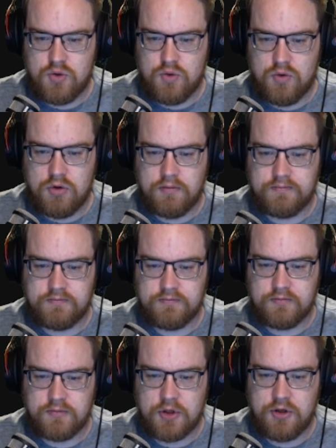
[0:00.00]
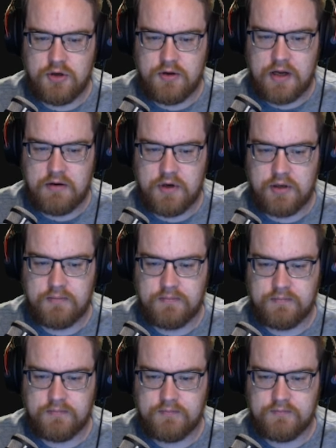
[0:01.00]
yourself up, which is
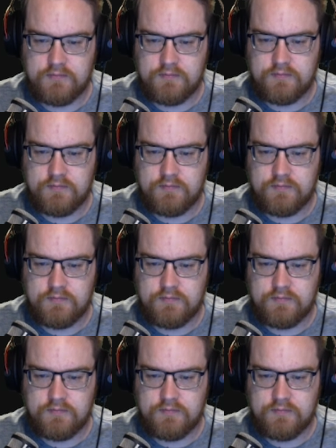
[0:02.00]
always fun.